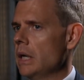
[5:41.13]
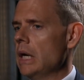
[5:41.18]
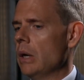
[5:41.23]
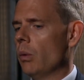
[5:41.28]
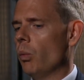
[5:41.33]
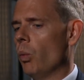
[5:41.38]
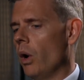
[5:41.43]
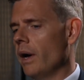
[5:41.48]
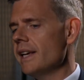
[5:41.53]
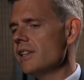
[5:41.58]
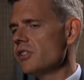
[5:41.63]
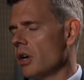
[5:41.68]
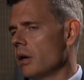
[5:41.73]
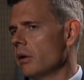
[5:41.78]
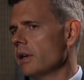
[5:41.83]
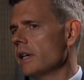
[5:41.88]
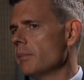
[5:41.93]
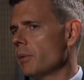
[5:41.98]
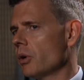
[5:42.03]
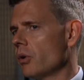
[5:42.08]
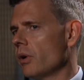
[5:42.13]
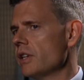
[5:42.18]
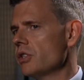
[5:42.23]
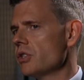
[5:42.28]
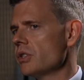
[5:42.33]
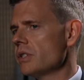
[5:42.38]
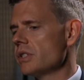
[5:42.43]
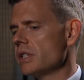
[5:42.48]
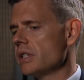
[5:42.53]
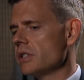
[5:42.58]
Why is our
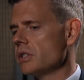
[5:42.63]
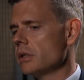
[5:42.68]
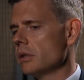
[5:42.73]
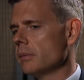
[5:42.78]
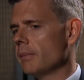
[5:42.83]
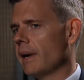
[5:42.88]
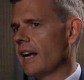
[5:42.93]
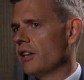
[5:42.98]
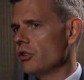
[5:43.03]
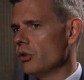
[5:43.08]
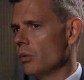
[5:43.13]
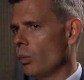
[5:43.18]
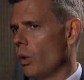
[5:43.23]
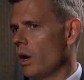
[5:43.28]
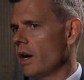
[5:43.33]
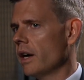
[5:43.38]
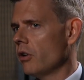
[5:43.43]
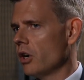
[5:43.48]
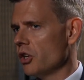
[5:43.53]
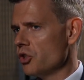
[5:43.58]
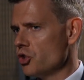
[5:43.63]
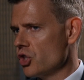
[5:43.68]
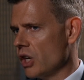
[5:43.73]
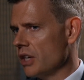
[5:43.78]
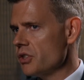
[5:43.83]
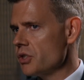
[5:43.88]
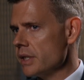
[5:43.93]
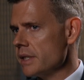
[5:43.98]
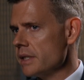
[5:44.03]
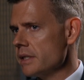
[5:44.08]
immigration system and why are our
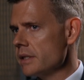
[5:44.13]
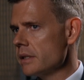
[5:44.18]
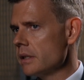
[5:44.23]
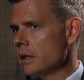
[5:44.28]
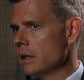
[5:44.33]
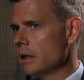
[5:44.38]
judges